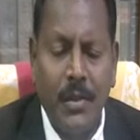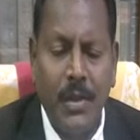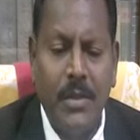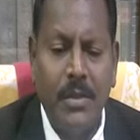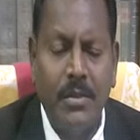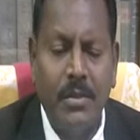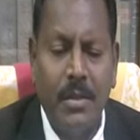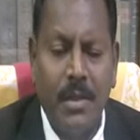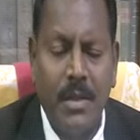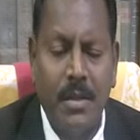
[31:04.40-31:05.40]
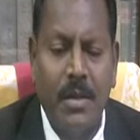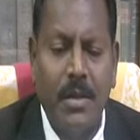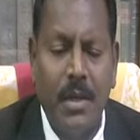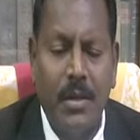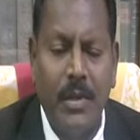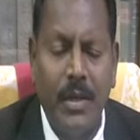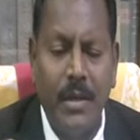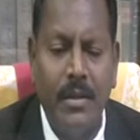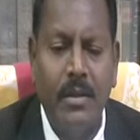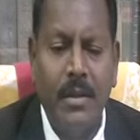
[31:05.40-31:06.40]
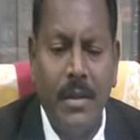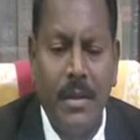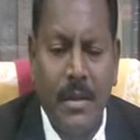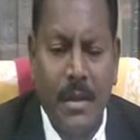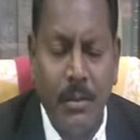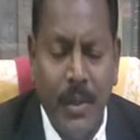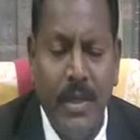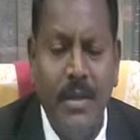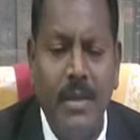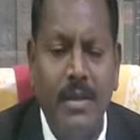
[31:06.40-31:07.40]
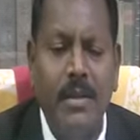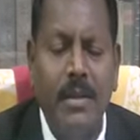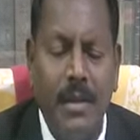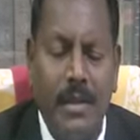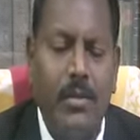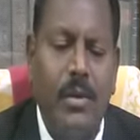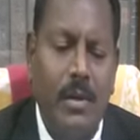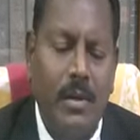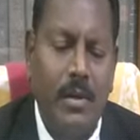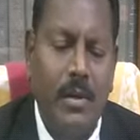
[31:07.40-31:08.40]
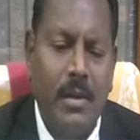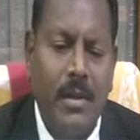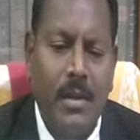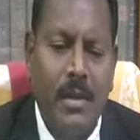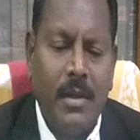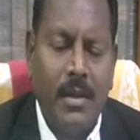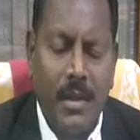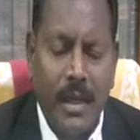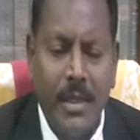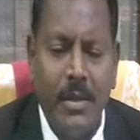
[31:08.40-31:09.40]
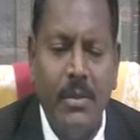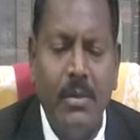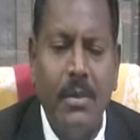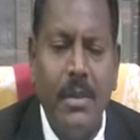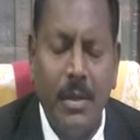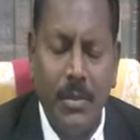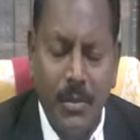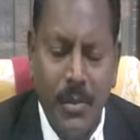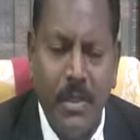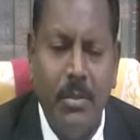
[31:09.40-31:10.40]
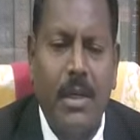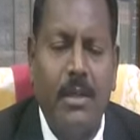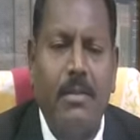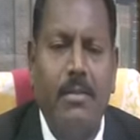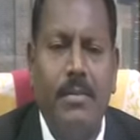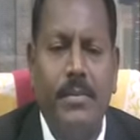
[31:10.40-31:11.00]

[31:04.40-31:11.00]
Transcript: which does not have any comparison in the world. Thank you. Jai Bhim, Jai Bharat.